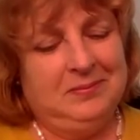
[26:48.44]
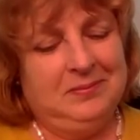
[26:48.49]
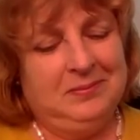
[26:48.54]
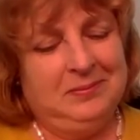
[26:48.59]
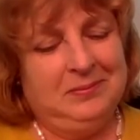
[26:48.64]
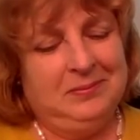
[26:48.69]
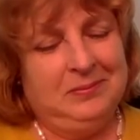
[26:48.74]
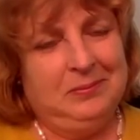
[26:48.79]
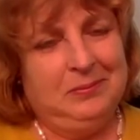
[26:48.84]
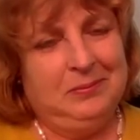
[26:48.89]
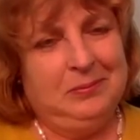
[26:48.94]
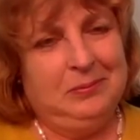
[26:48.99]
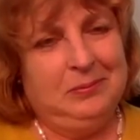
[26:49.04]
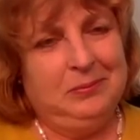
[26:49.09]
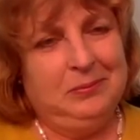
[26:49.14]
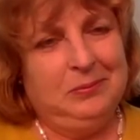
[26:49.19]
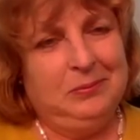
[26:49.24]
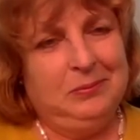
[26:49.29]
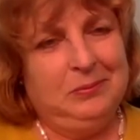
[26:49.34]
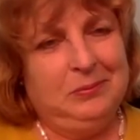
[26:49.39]

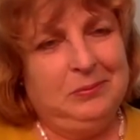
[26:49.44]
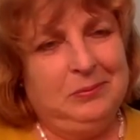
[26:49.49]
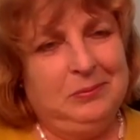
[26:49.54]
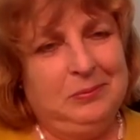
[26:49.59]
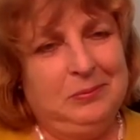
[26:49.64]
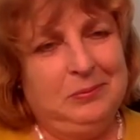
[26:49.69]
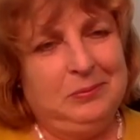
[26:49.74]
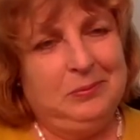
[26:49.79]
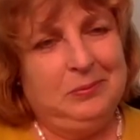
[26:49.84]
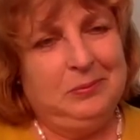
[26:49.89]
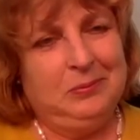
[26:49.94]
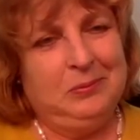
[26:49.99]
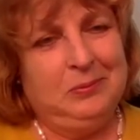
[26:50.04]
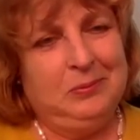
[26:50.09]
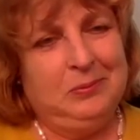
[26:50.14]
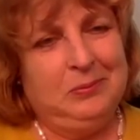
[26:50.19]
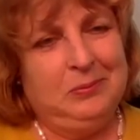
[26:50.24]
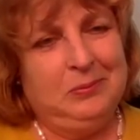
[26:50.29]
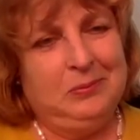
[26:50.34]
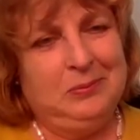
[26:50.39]

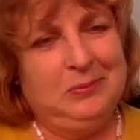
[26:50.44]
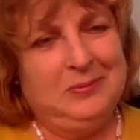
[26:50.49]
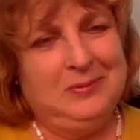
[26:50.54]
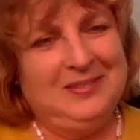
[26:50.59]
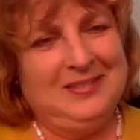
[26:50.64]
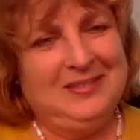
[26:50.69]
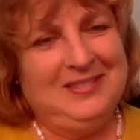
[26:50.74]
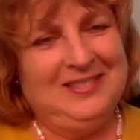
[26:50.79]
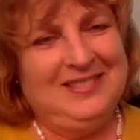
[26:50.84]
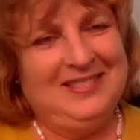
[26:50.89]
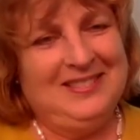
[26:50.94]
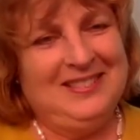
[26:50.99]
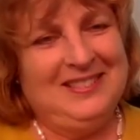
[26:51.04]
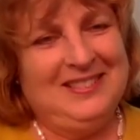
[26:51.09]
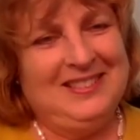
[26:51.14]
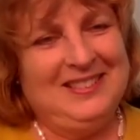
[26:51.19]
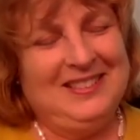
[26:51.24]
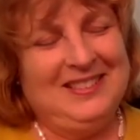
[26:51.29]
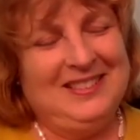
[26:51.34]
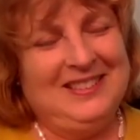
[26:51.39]

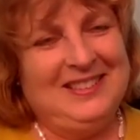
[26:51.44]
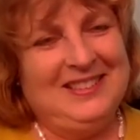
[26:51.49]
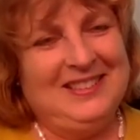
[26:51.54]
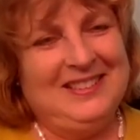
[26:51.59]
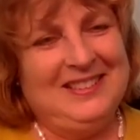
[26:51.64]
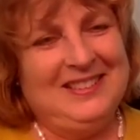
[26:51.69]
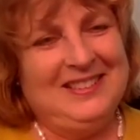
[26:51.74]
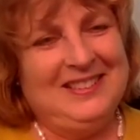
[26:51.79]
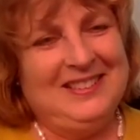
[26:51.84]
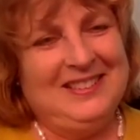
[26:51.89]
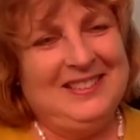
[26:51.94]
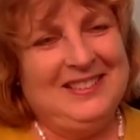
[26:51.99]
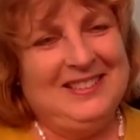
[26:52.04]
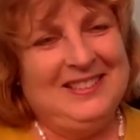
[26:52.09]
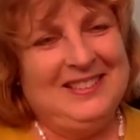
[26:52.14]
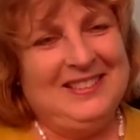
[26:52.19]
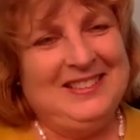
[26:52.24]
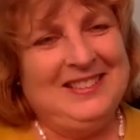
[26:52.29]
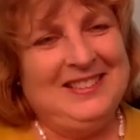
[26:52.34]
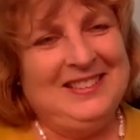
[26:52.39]

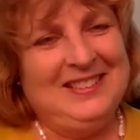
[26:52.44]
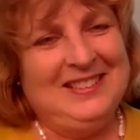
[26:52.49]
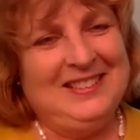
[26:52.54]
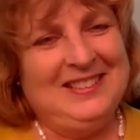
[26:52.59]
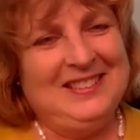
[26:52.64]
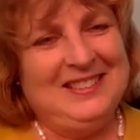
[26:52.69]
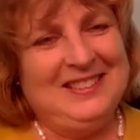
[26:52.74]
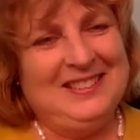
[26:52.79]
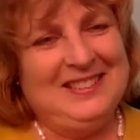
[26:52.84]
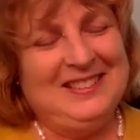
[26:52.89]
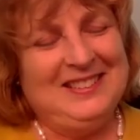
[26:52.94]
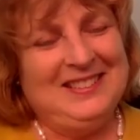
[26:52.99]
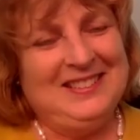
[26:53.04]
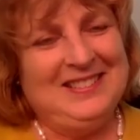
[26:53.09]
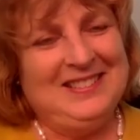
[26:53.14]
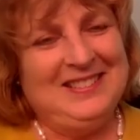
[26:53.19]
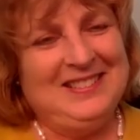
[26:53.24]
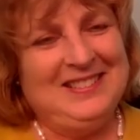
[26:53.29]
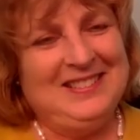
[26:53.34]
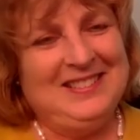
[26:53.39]

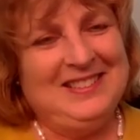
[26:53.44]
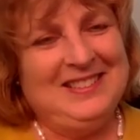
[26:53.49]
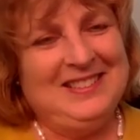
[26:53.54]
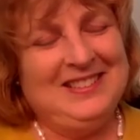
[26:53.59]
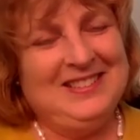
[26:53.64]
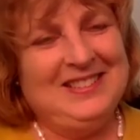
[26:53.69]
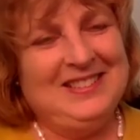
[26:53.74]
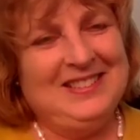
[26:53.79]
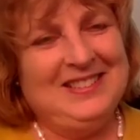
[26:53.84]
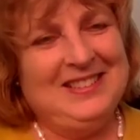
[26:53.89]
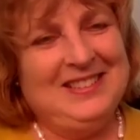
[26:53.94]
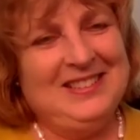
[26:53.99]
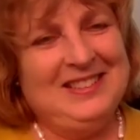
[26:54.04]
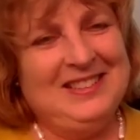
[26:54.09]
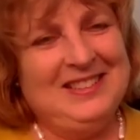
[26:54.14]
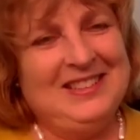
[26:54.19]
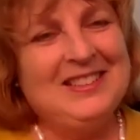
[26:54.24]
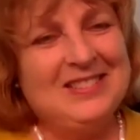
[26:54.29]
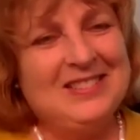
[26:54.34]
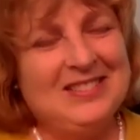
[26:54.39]

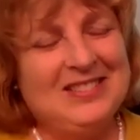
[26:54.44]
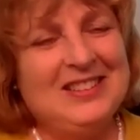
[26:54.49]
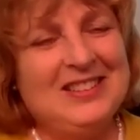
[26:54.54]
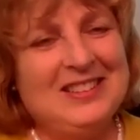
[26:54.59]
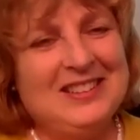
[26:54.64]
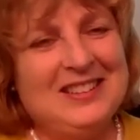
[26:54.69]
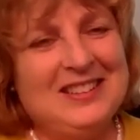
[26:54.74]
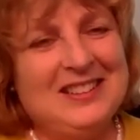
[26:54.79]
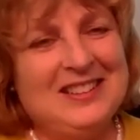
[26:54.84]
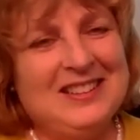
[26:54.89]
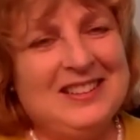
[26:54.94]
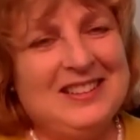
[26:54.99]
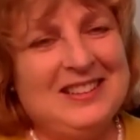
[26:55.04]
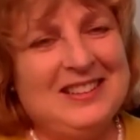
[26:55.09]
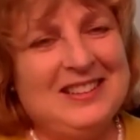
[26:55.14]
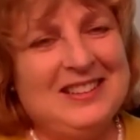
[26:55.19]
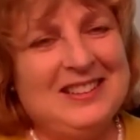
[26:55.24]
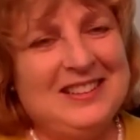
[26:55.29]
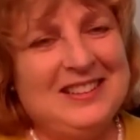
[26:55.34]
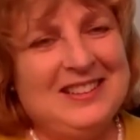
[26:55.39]

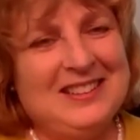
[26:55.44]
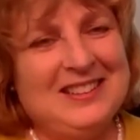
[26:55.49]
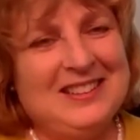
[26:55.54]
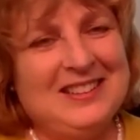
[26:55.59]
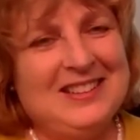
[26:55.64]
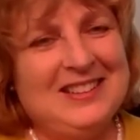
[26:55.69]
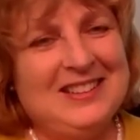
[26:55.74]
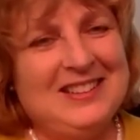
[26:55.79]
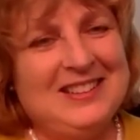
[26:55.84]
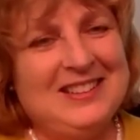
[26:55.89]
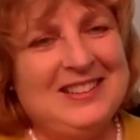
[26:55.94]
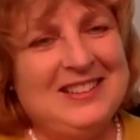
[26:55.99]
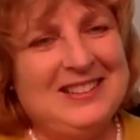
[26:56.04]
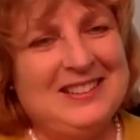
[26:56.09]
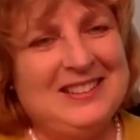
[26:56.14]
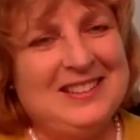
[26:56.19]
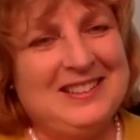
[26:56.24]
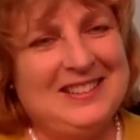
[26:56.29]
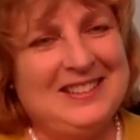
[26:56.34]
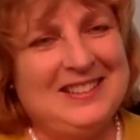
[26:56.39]
No words are spoken by the person on screen.